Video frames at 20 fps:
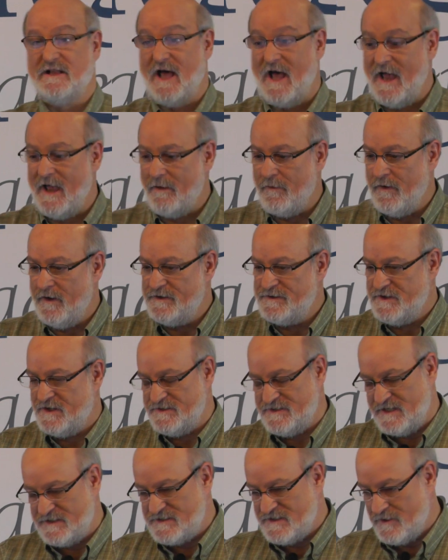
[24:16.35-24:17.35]
language
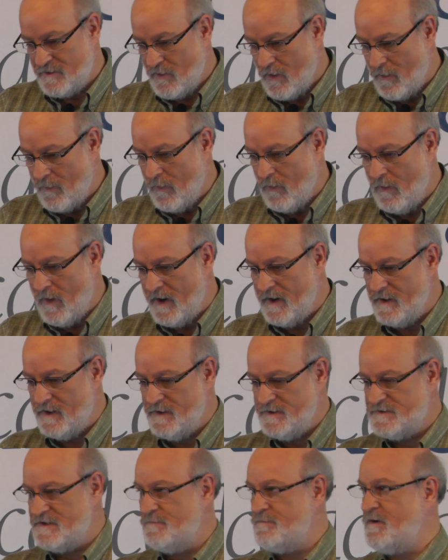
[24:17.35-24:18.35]
because that's the normal way to
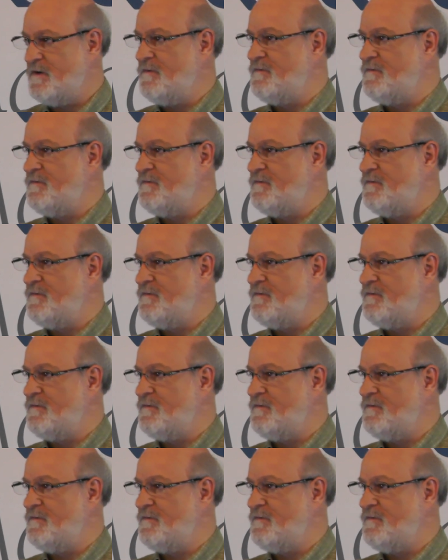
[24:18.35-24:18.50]
use it,